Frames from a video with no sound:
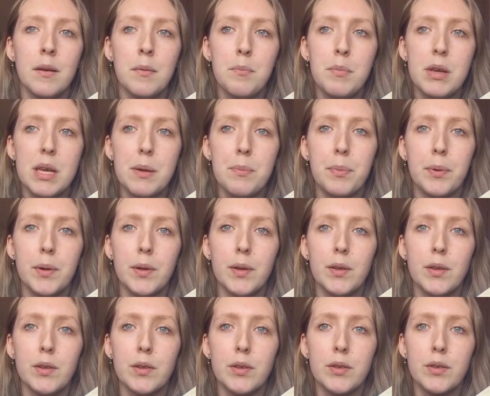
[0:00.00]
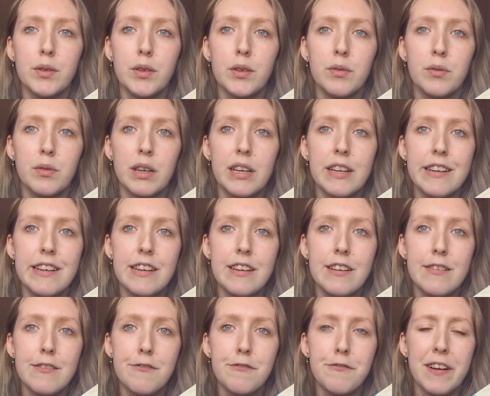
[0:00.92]
people
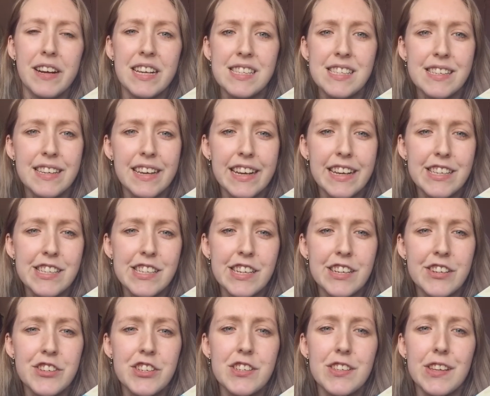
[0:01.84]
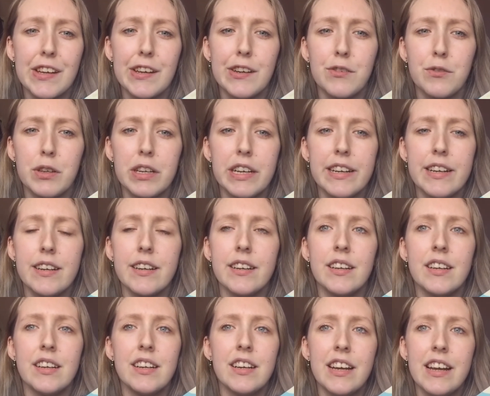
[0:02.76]
really fascinating. She's like a really
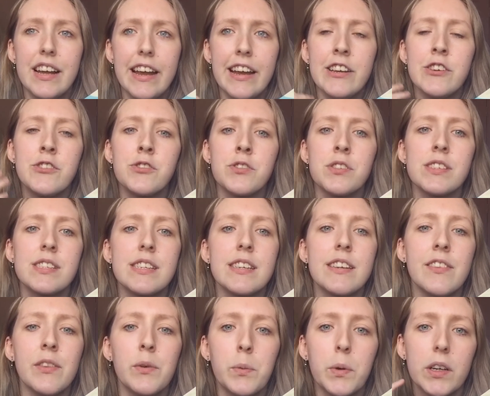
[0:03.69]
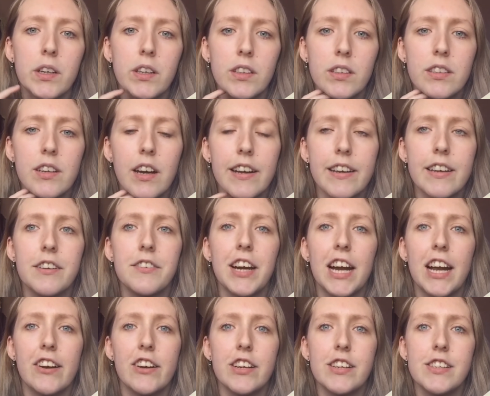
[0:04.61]
interested in the world kind of
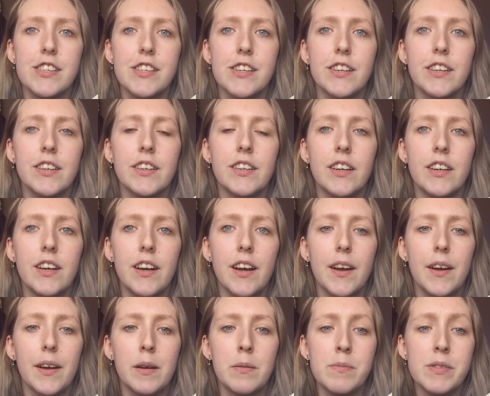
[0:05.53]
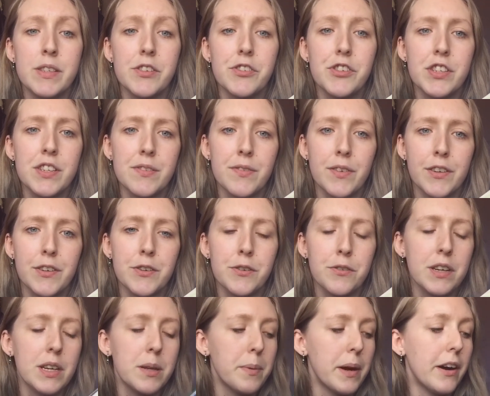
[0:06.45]
character, so she's fun
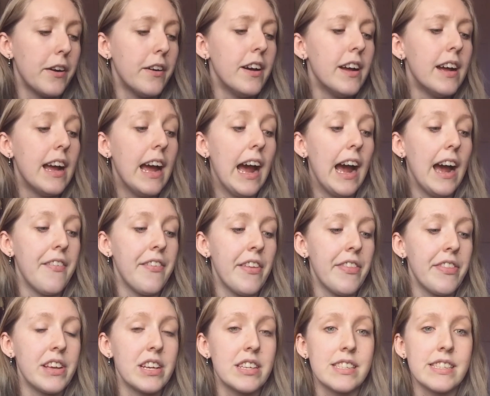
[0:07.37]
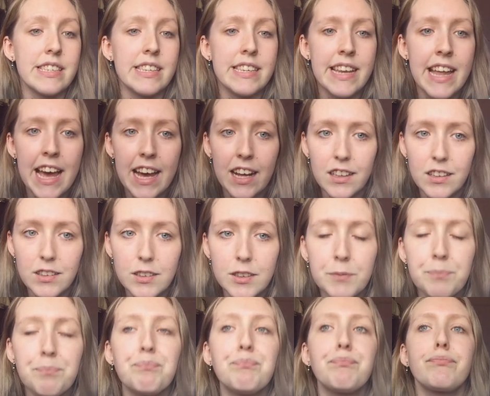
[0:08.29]
to read about. And then there's Nell,
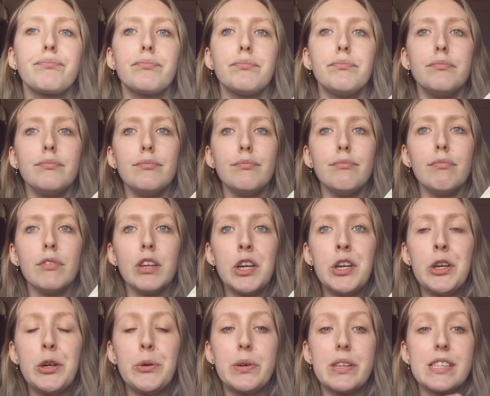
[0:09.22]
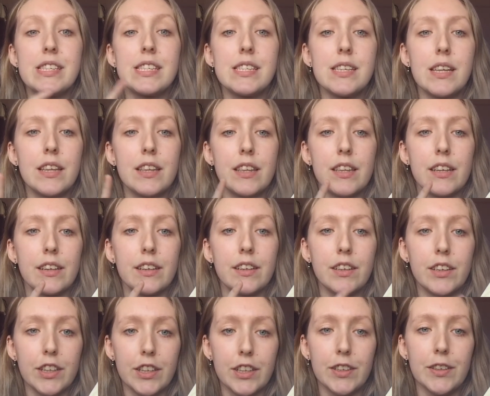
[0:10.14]
who is the
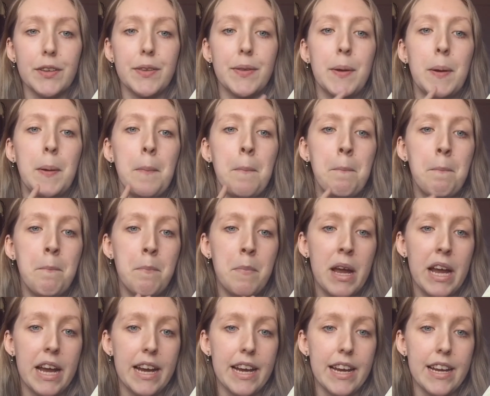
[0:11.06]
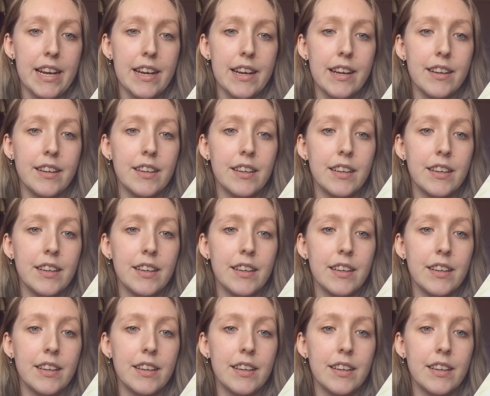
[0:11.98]
girl that May